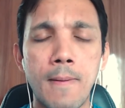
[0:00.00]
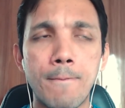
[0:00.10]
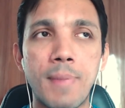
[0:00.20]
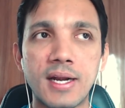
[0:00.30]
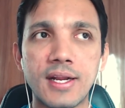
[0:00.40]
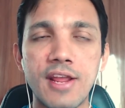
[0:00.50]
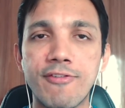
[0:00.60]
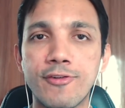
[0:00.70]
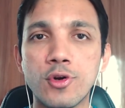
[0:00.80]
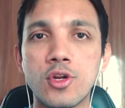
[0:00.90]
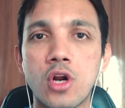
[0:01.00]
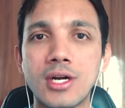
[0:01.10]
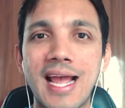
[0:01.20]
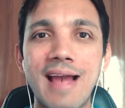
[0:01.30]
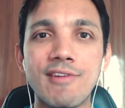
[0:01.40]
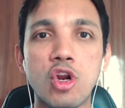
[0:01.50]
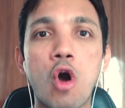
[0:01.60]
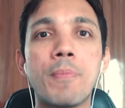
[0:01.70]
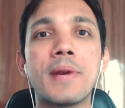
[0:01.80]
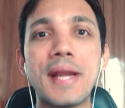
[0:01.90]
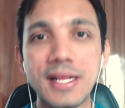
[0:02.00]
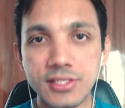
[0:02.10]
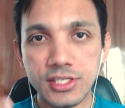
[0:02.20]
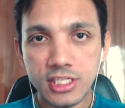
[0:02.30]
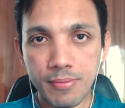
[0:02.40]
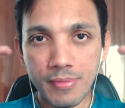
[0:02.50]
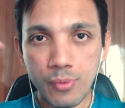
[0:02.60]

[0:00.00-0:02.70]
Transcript: but if you do not have an operating system